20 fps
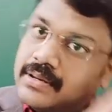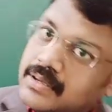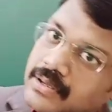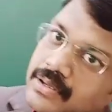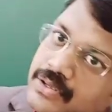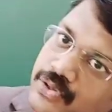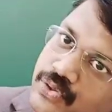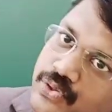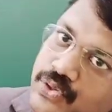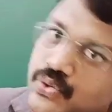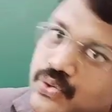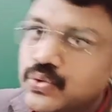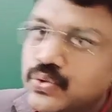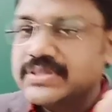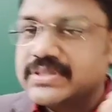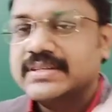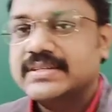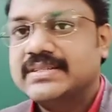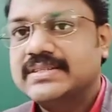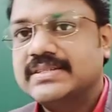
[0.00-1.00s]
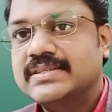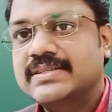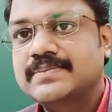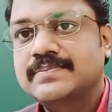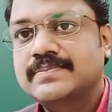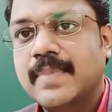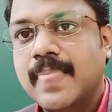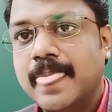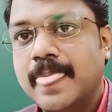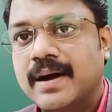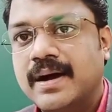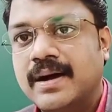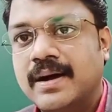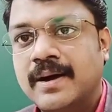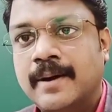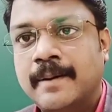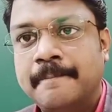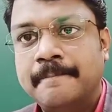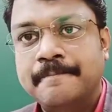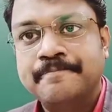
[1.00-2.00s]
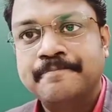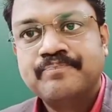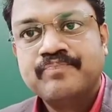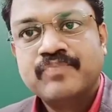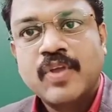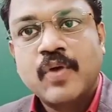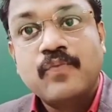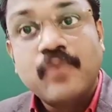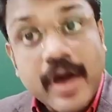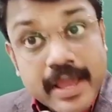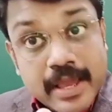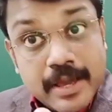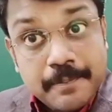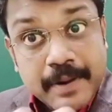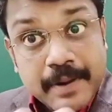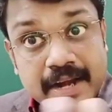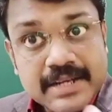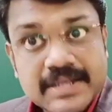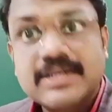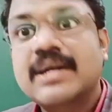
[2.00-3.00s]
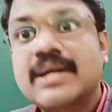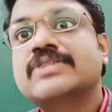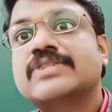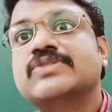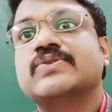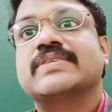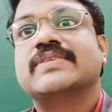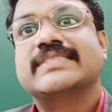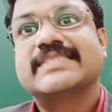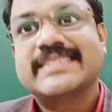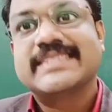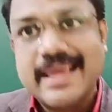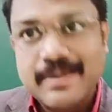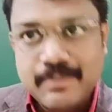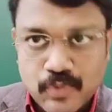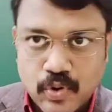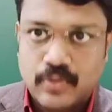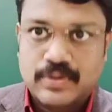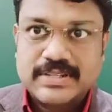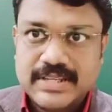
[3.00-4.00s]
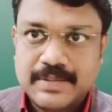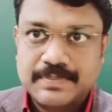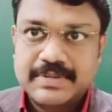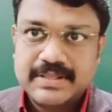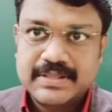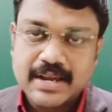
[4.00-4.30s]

You use the term vibration, also the same concept.